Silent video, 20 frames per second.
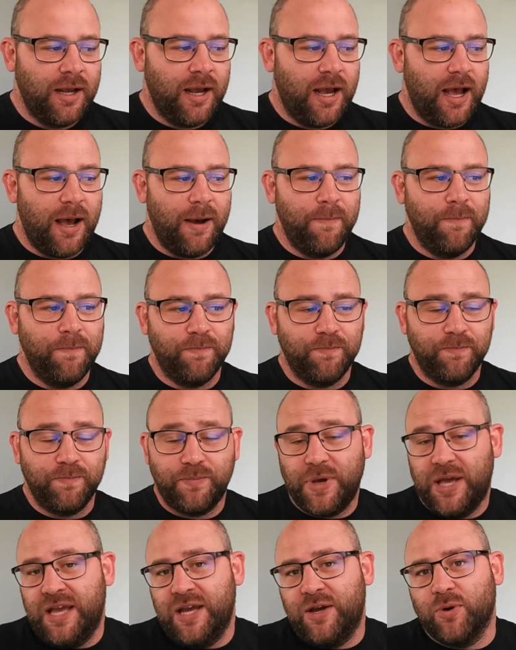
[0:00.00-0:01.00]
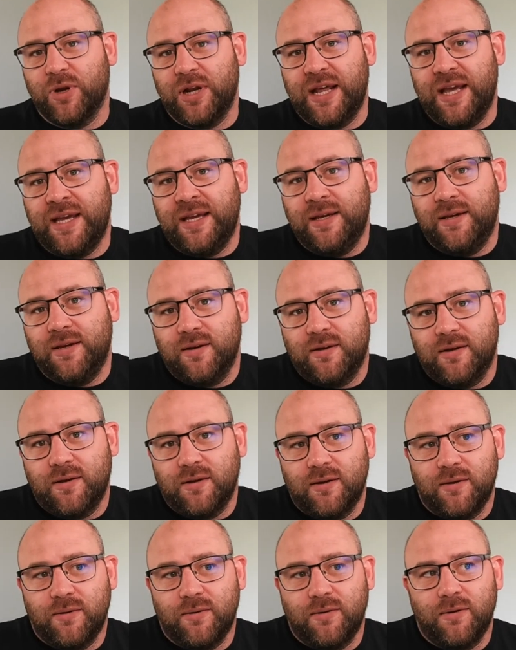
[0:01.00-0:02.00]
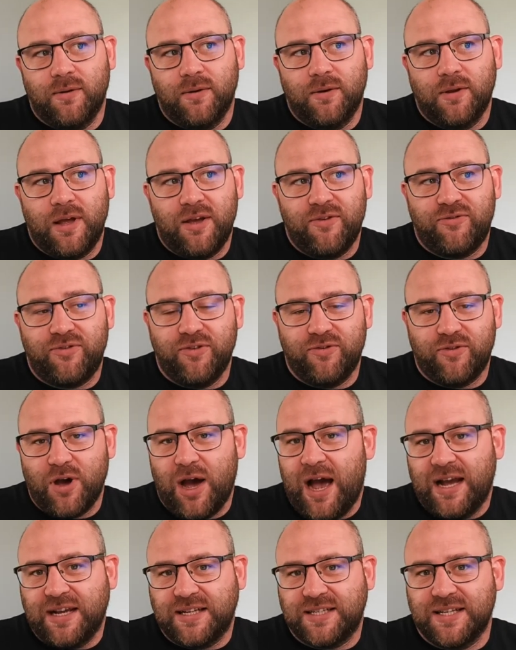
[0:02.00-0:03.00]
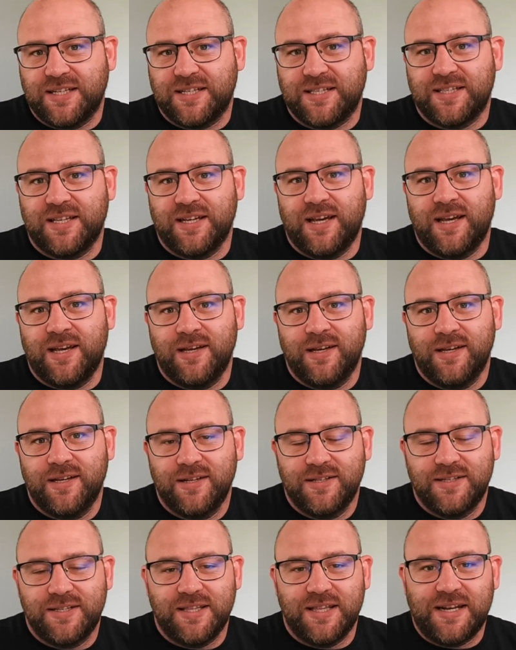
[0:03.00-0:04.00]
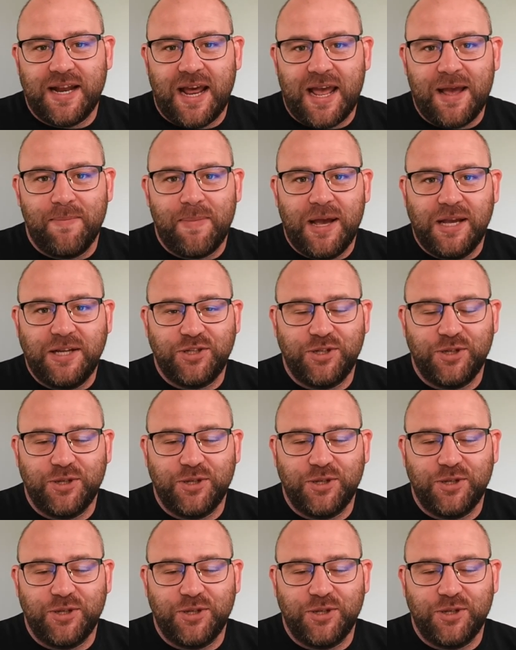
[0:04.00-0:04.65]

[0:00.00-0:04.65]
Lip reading: But equally, if you've got access to the database,